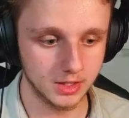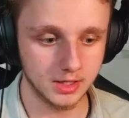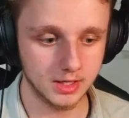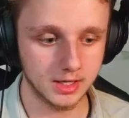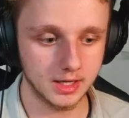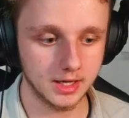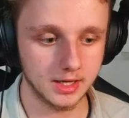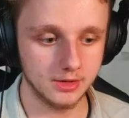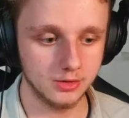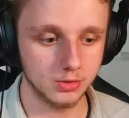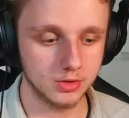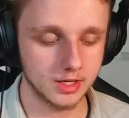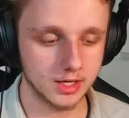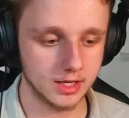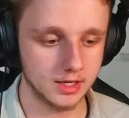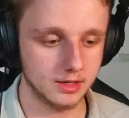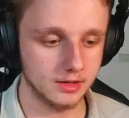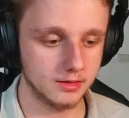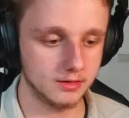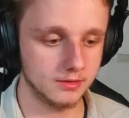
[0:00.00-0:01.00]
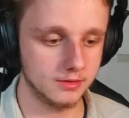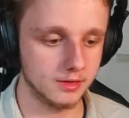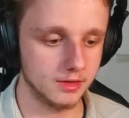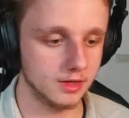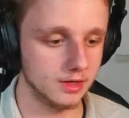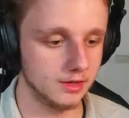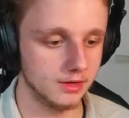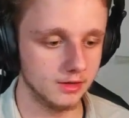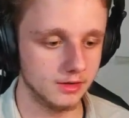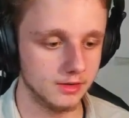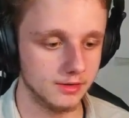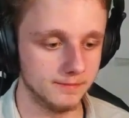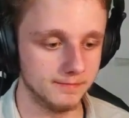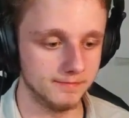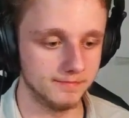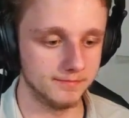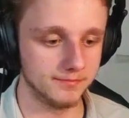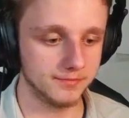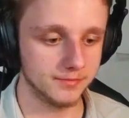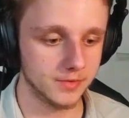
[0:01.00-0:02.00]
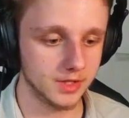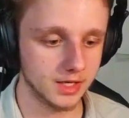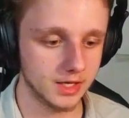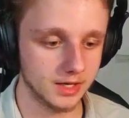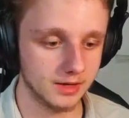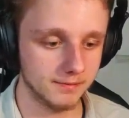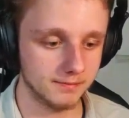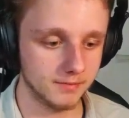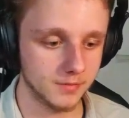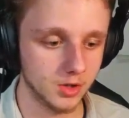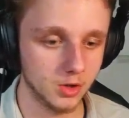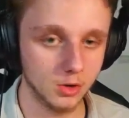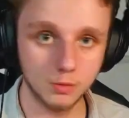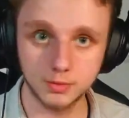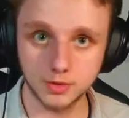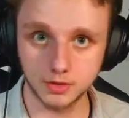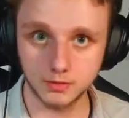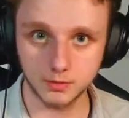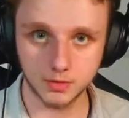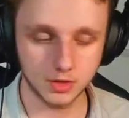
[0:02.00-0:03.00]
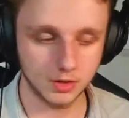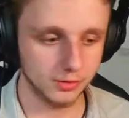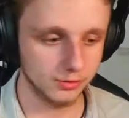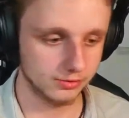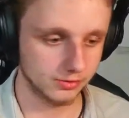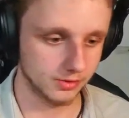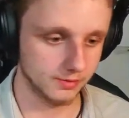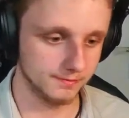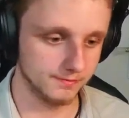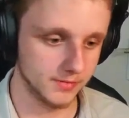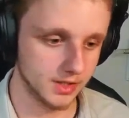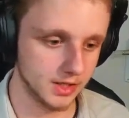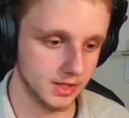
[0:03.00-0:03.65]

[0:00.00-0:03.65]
and you can open them and close them.